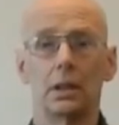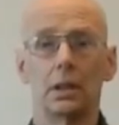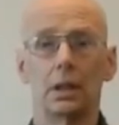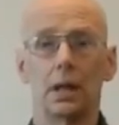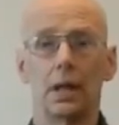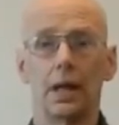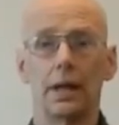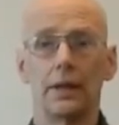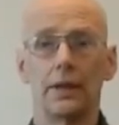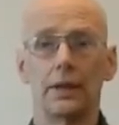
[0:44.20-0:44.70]

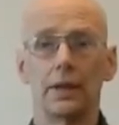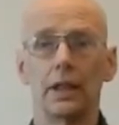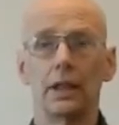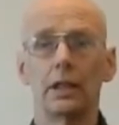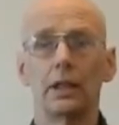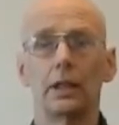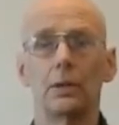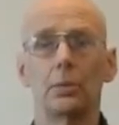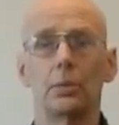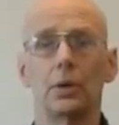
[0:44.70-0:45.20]
I
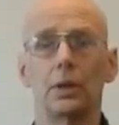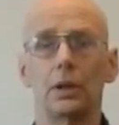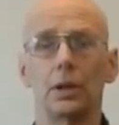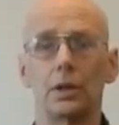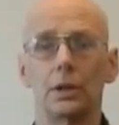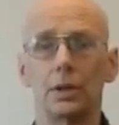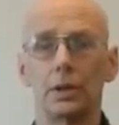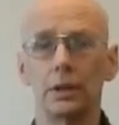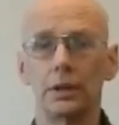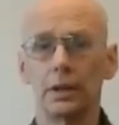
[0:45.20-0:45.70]
think that one
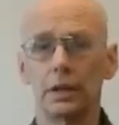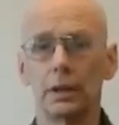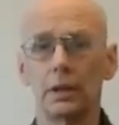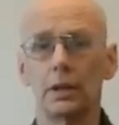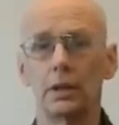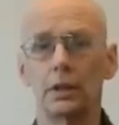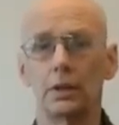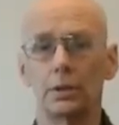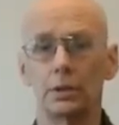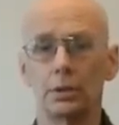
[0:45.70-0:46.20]
could
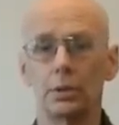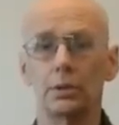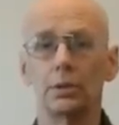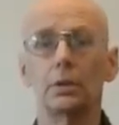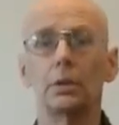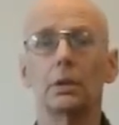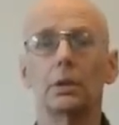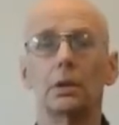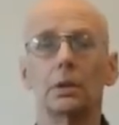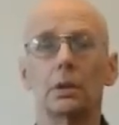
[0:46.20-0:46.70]

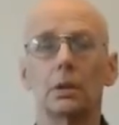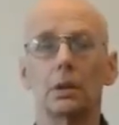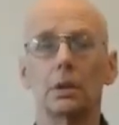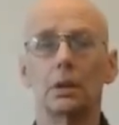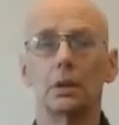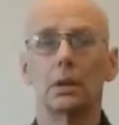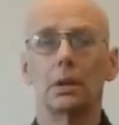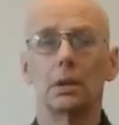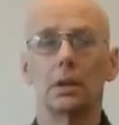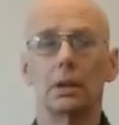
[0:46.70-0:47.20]
include
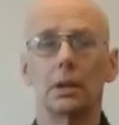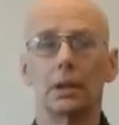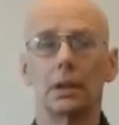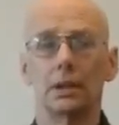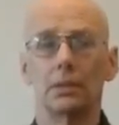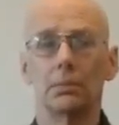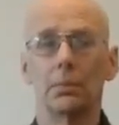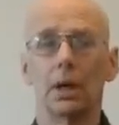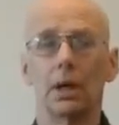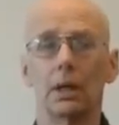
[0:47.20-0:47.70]

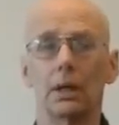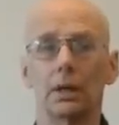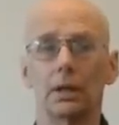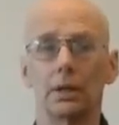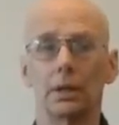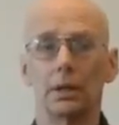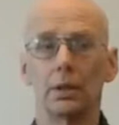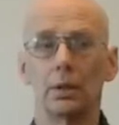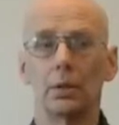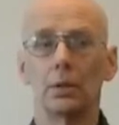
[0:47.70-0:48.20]
in
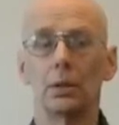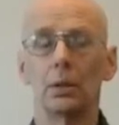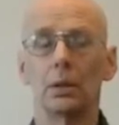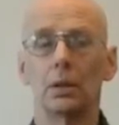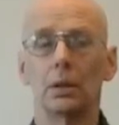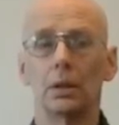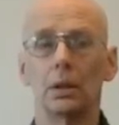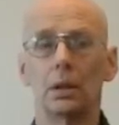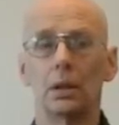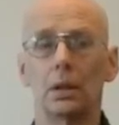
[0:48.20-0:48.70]
Makyo
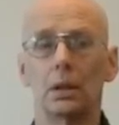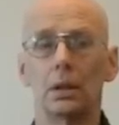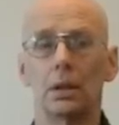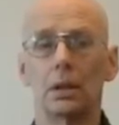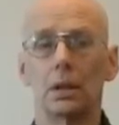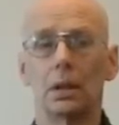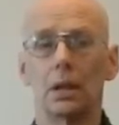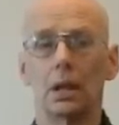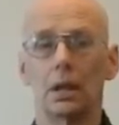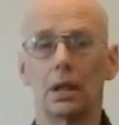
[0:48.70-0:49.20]

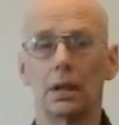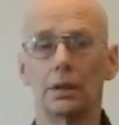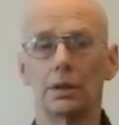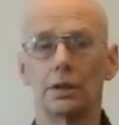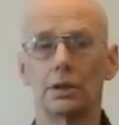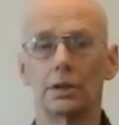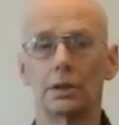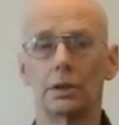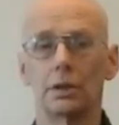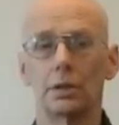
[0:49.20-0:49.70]
a
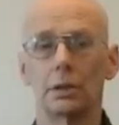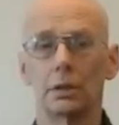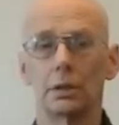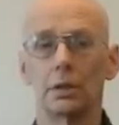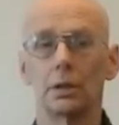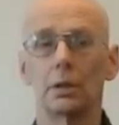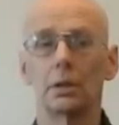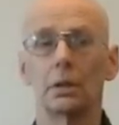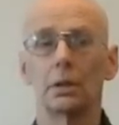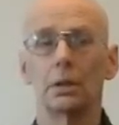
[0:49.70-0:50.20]

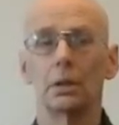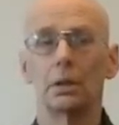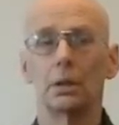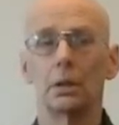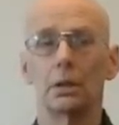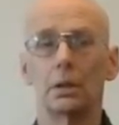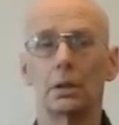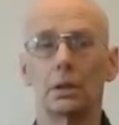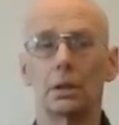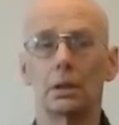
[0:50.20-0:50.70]
certain,
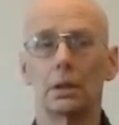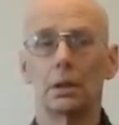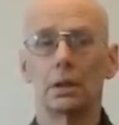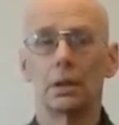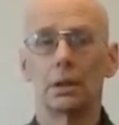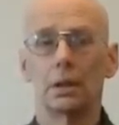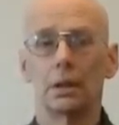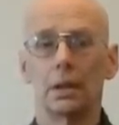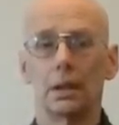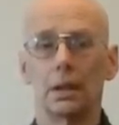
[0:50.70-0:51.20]

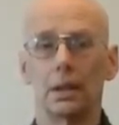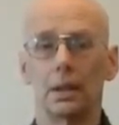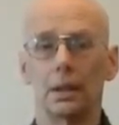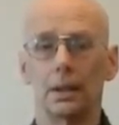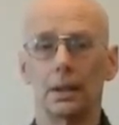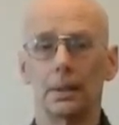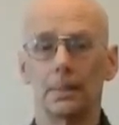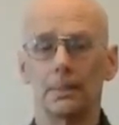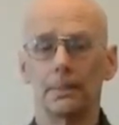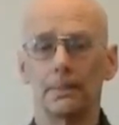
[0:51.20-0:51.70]

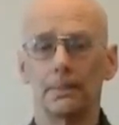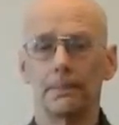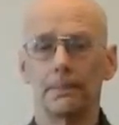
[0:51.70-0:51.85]
what